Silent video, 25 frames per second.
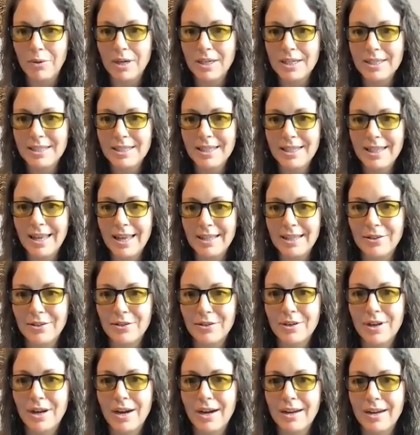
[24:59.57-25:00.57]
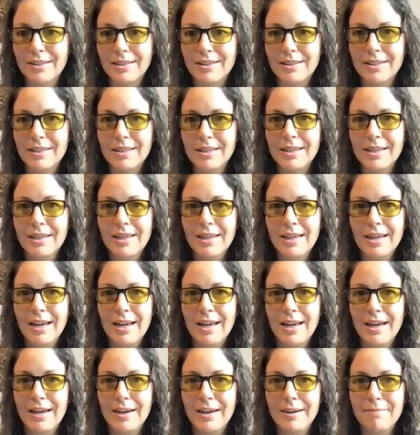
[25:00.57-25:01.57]
What is it they're not,
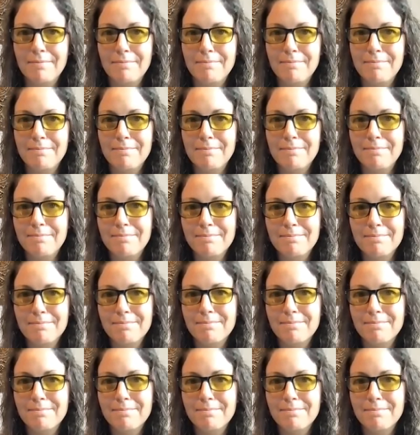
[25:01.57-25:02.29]
um,